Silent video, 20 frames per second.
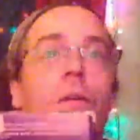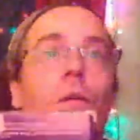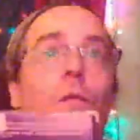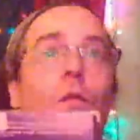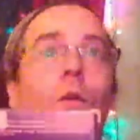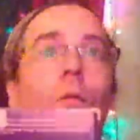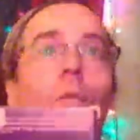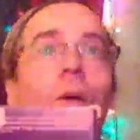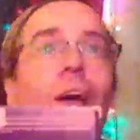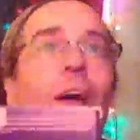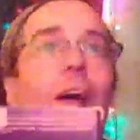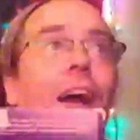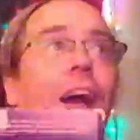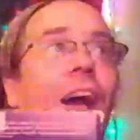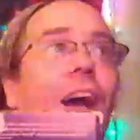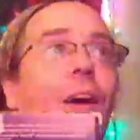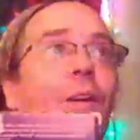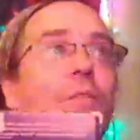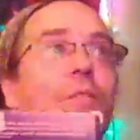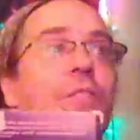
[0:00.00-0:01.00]
Or what about
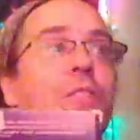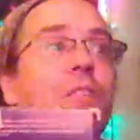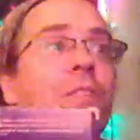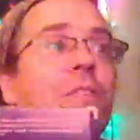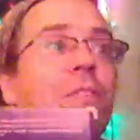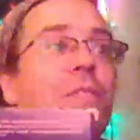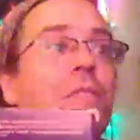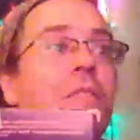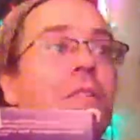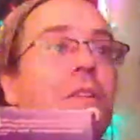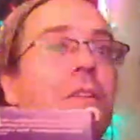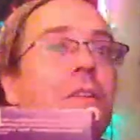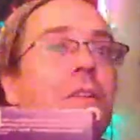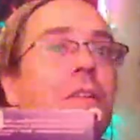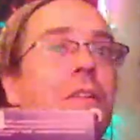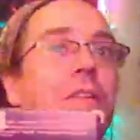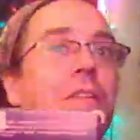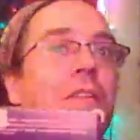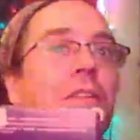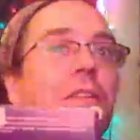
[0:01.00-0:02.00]
House?
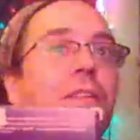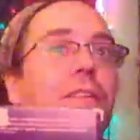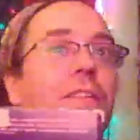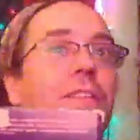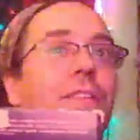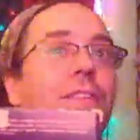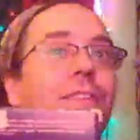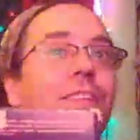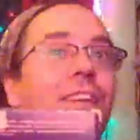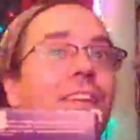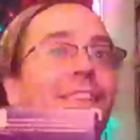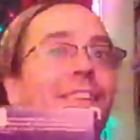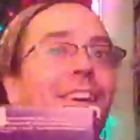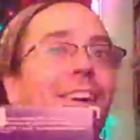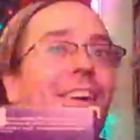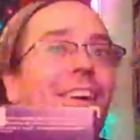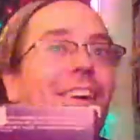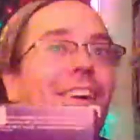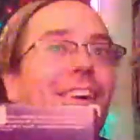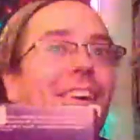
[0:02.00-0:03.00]
Ding
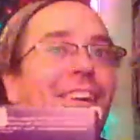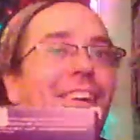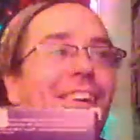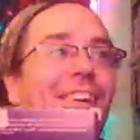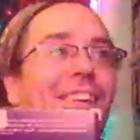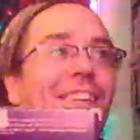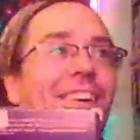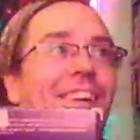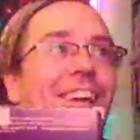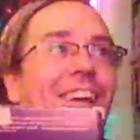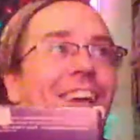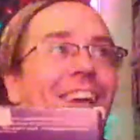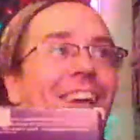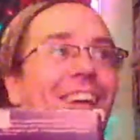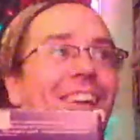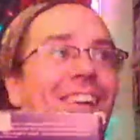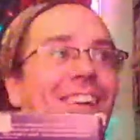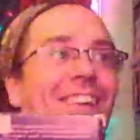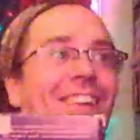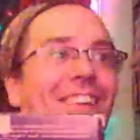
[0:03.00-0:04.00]
dong, you're
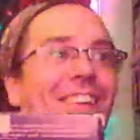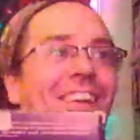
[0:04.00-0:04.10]
dead.